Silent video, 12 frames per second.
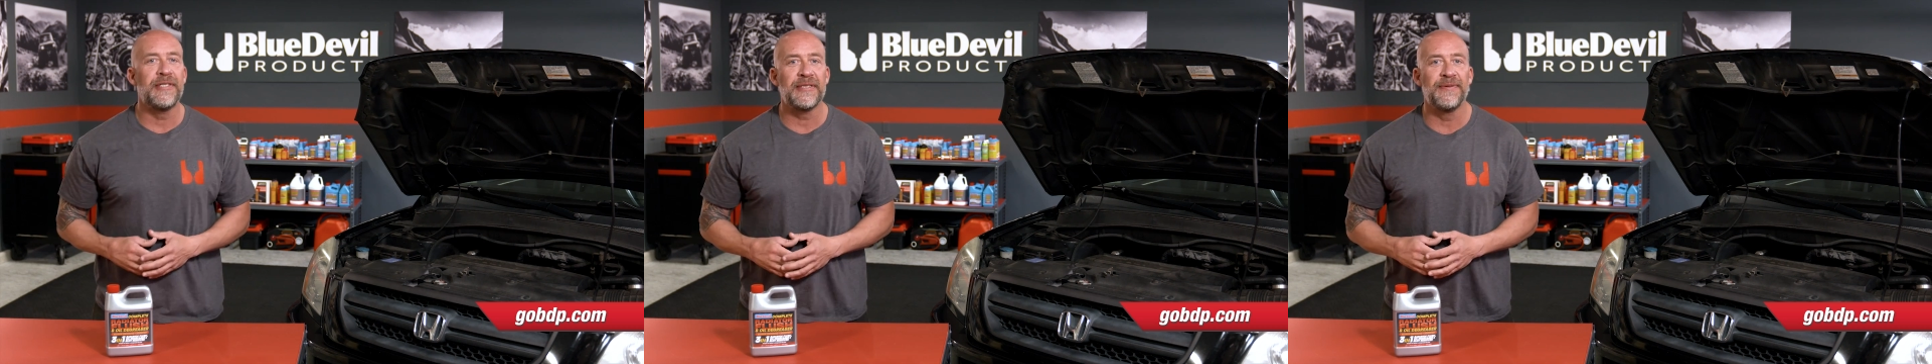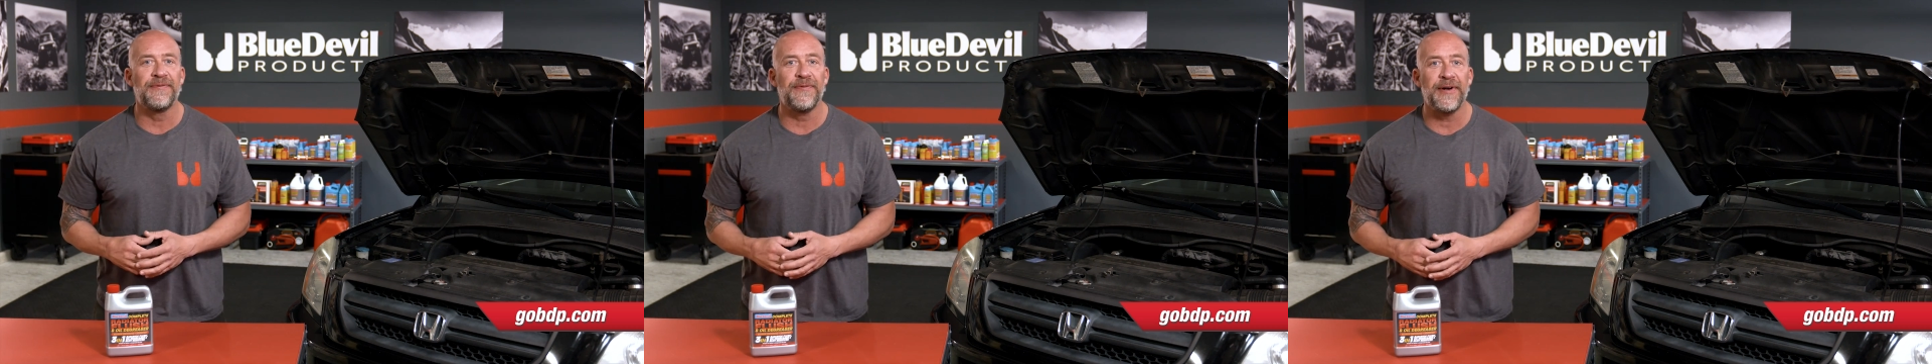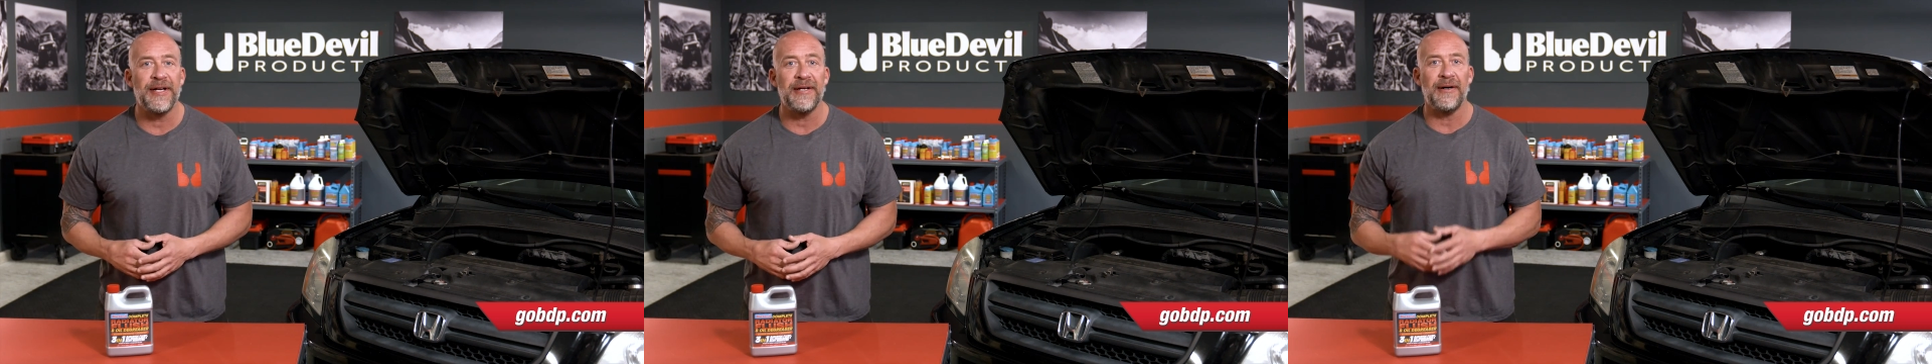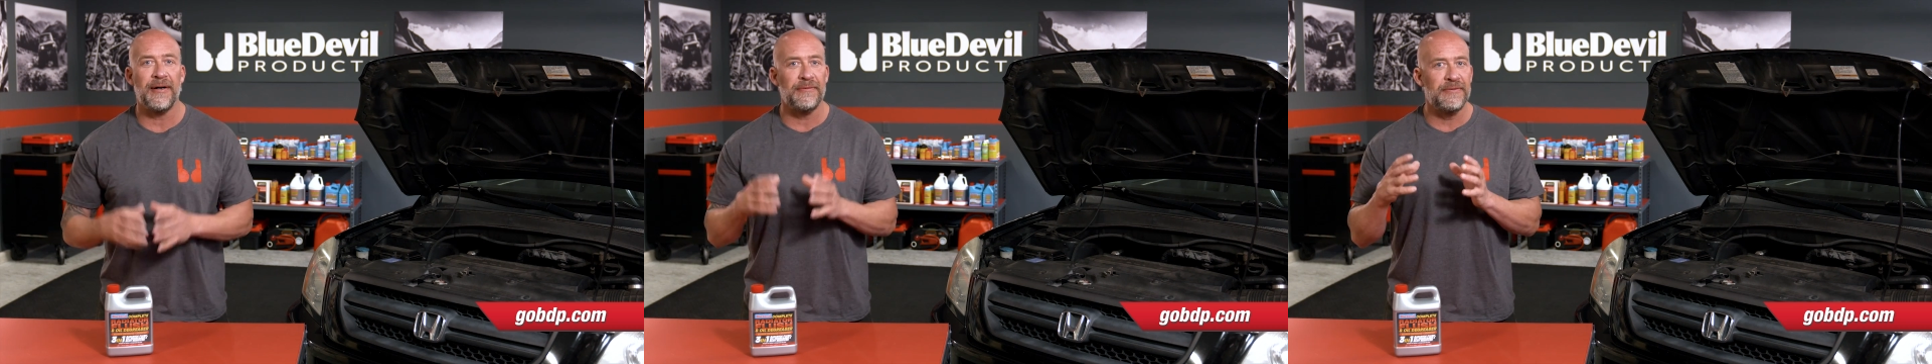system free
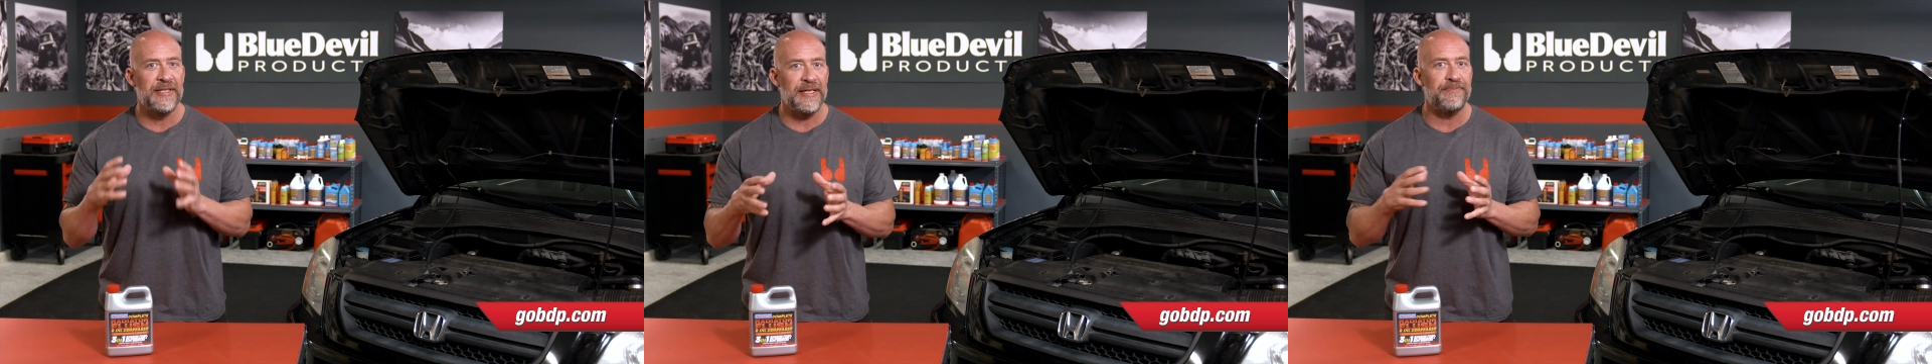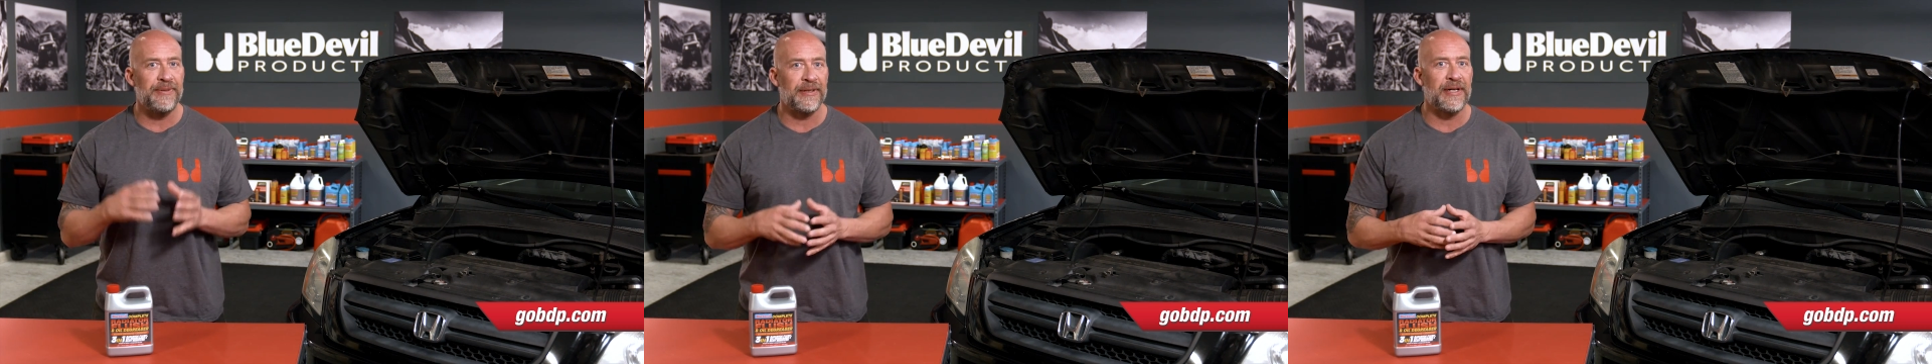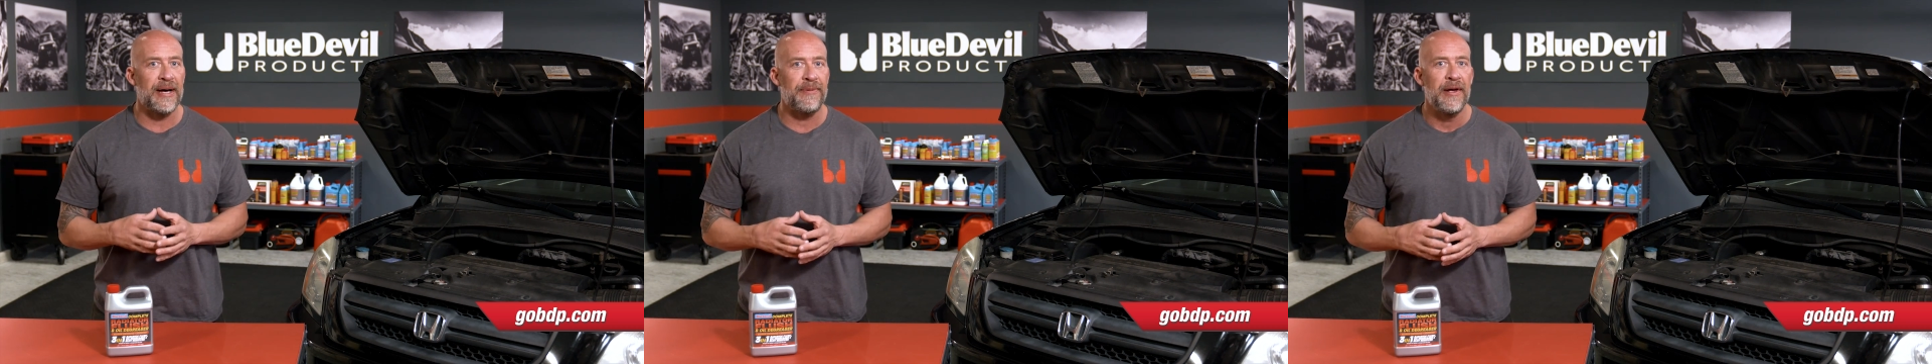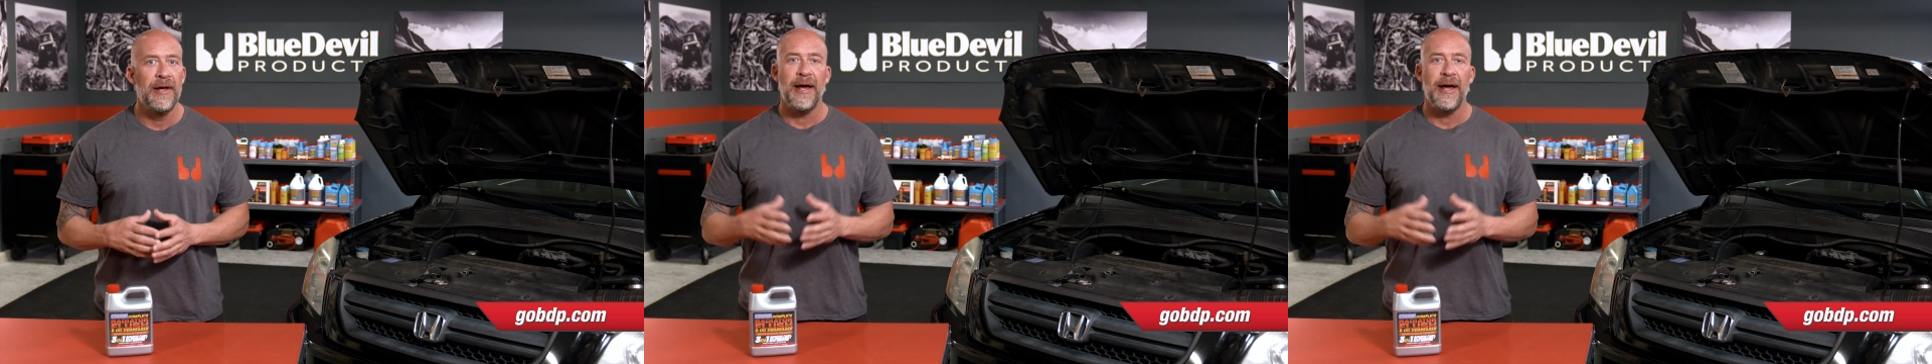of deep buildup